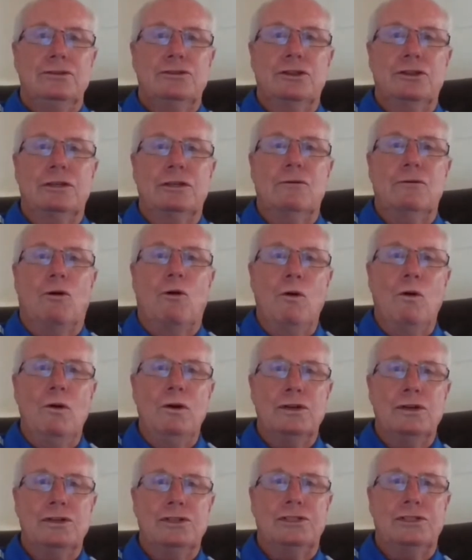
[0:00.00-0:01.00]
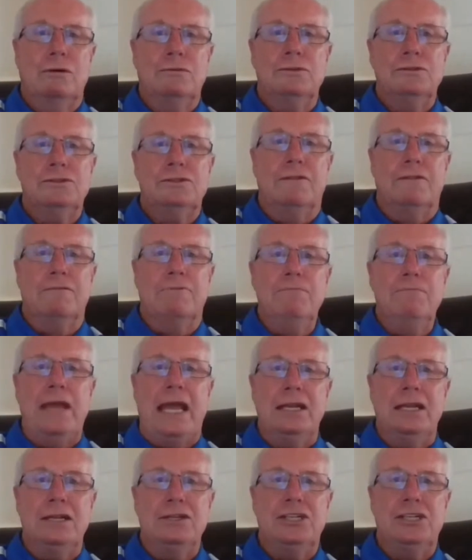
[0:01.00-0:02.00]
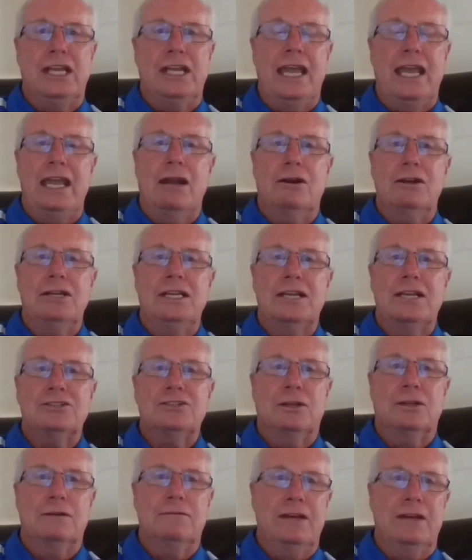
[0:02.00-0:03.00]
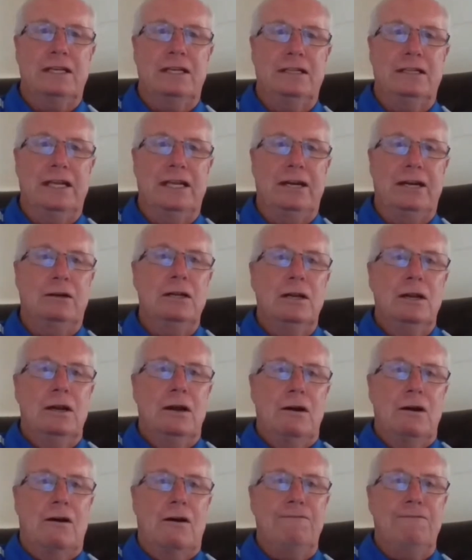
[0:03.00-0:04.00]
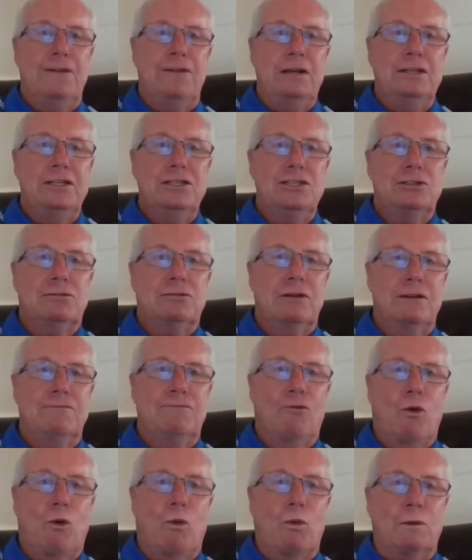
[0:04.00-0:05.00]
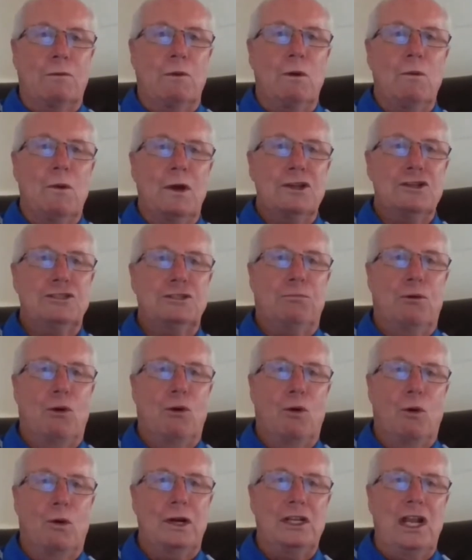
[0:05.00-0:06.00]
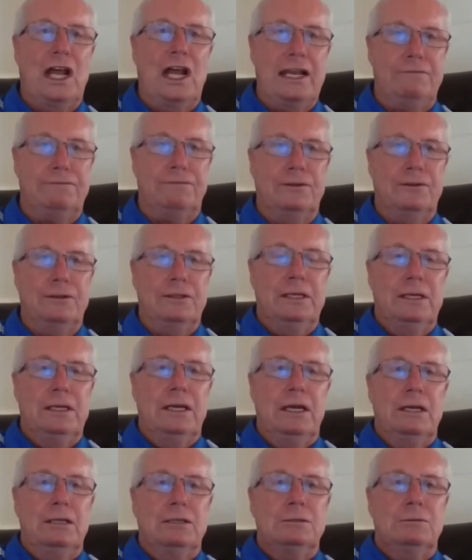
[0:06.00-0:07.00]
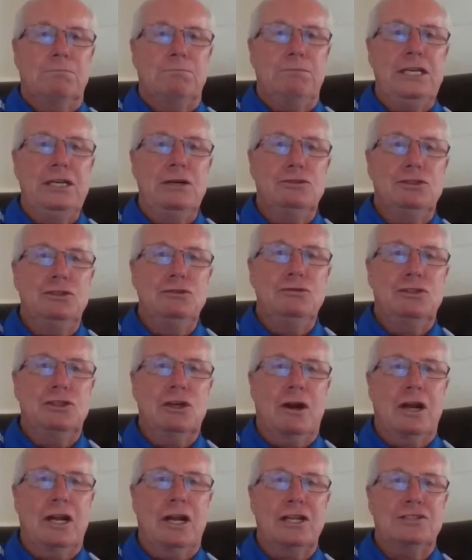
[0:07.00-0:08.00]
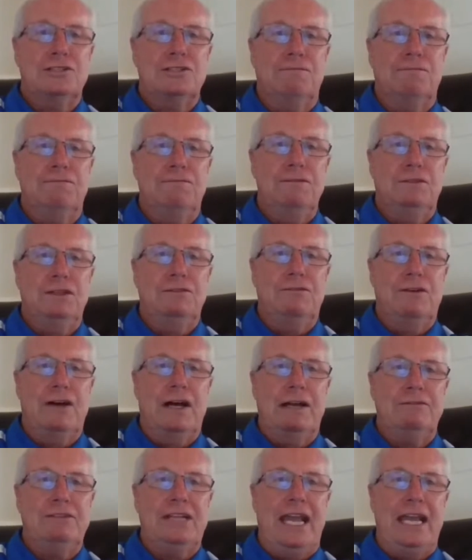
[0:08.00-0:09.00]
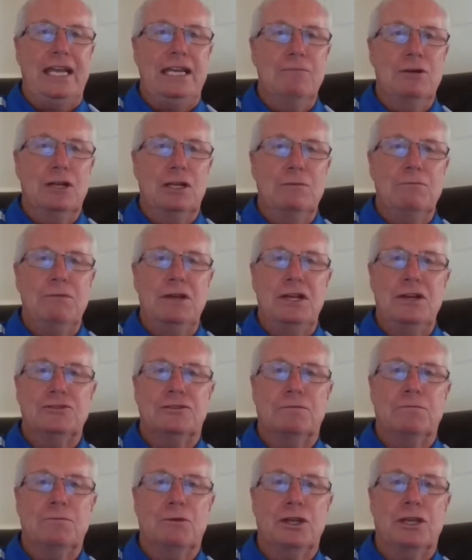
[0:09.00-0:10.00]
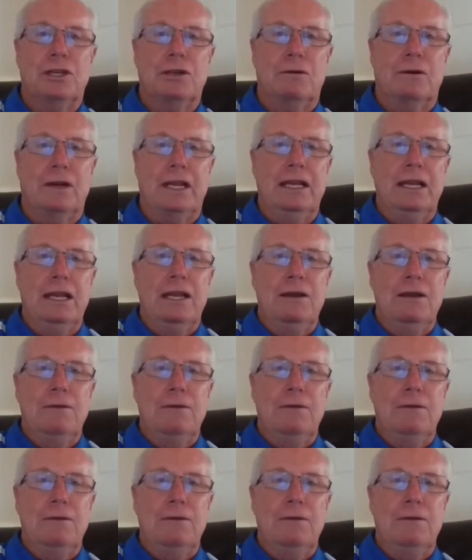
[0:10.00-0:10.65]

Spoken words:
So the cornerstones of managing ARDS on a ventilator are fairly straightforward. We want to support life. PO2 targets of 55 to 80 millimeters of mercury,